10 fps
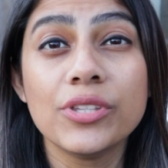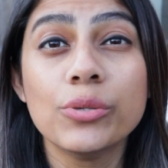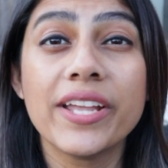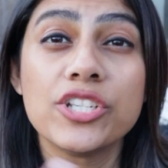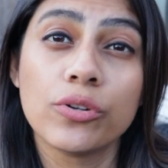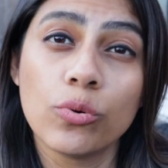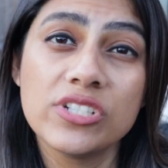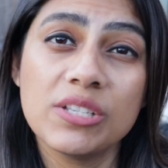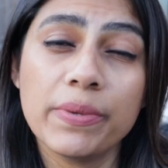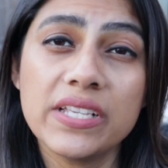you get your
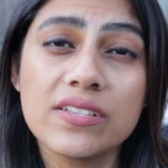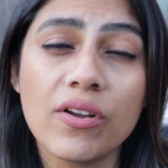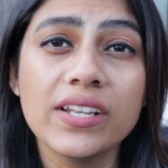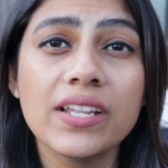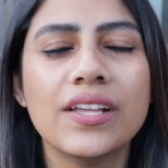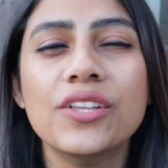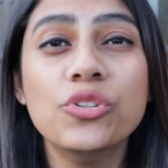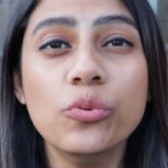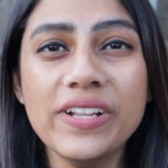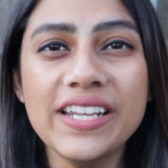OTPs on,
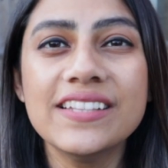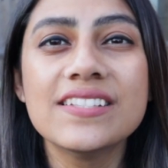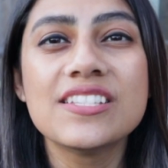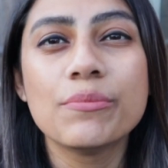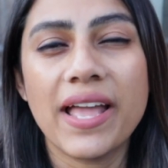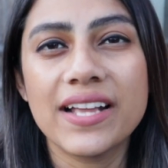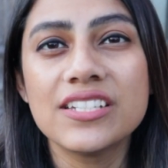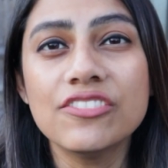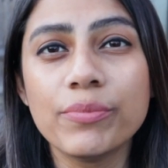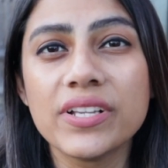you will need the SIM
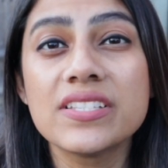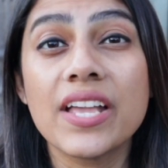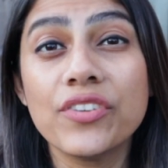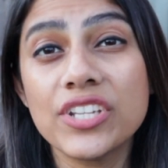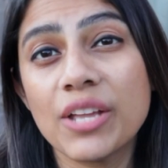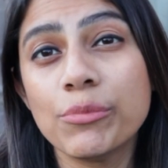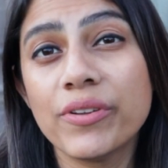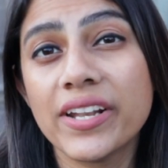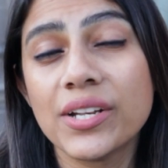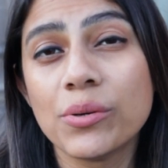active, because every time you
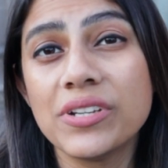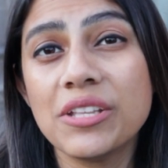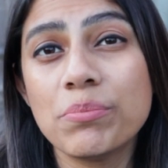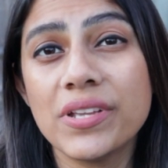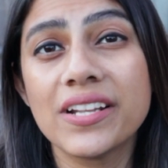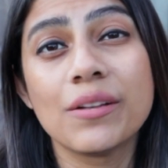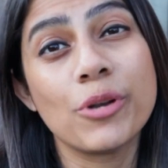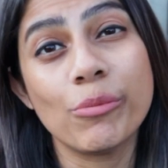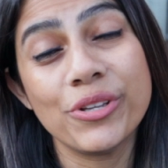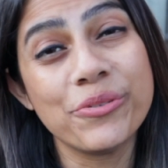get an OTP, it will
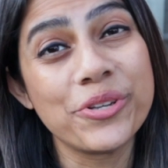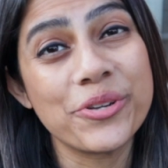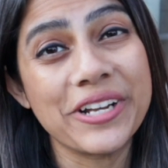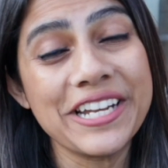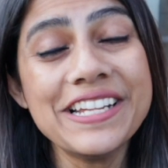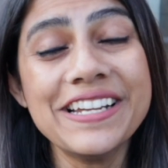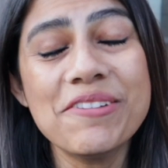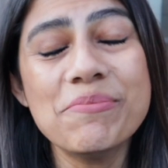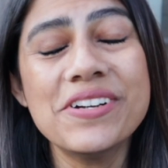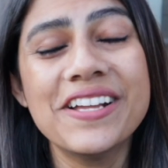probably go to your India
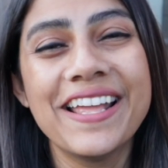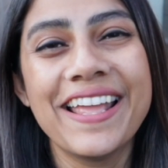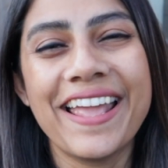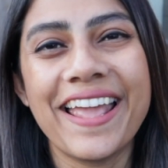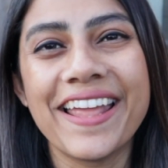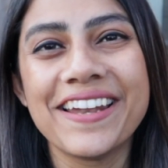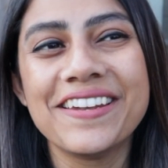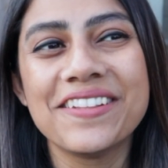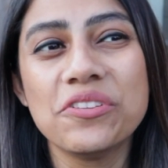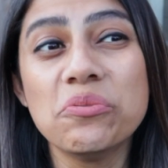number,
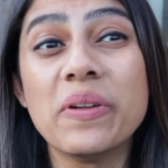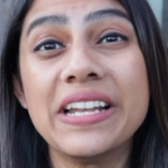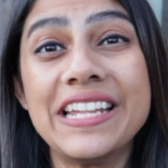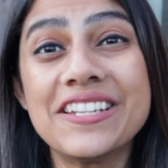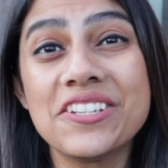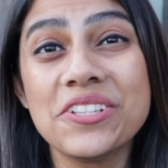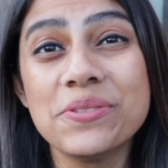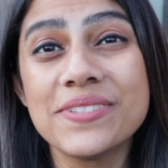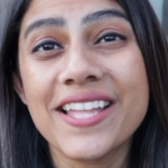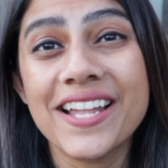and you will need to
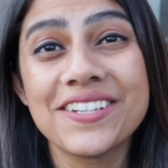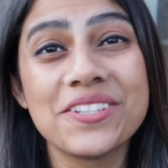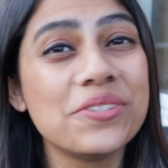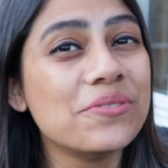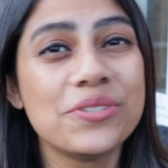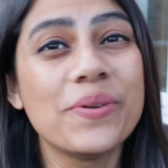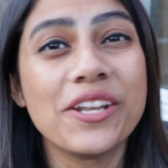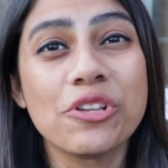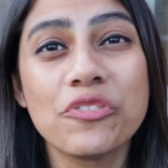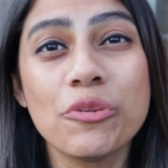use that to do
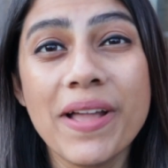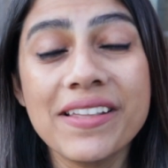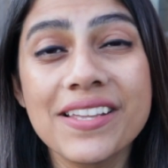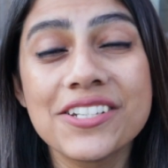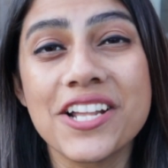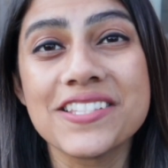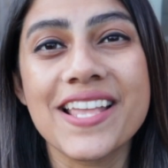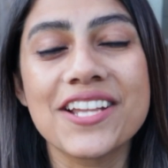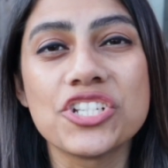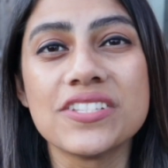any of your banking
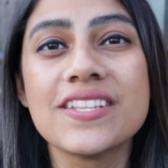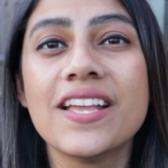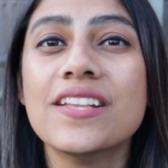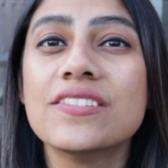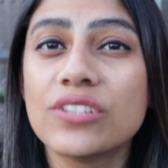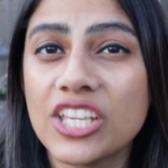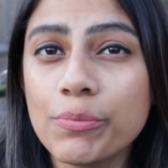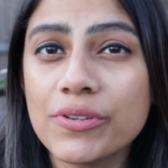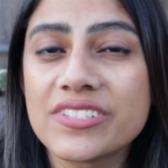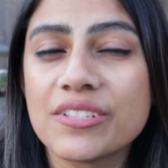transactions. So
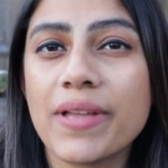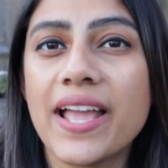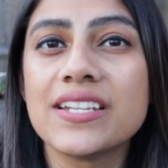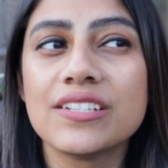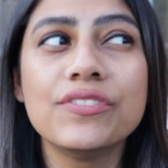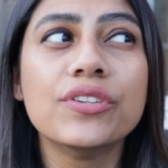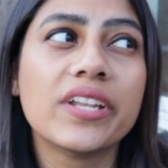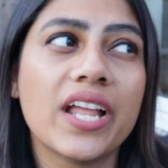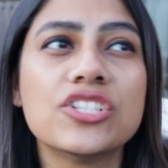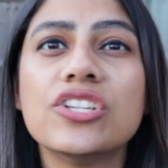keep your SIM active. You
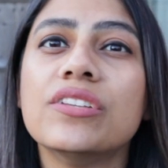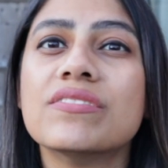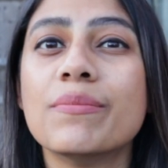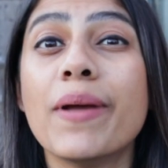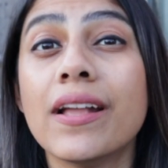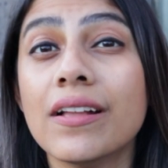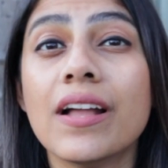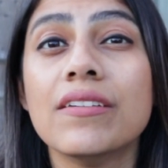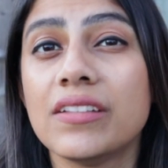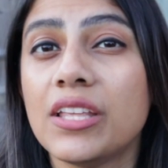can actually use the bank
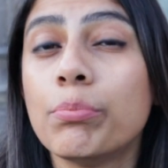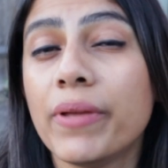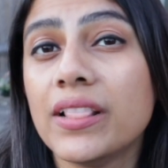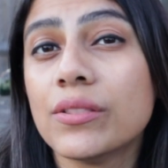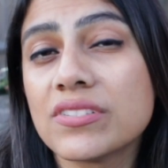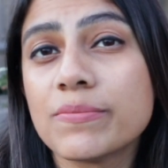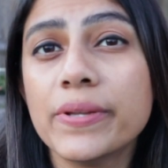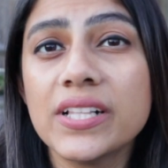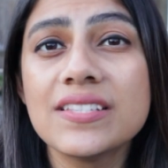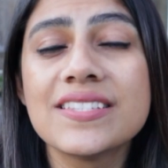account to keep paying those
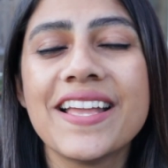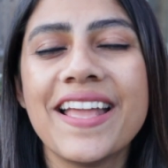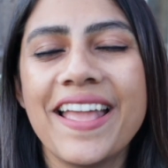bills,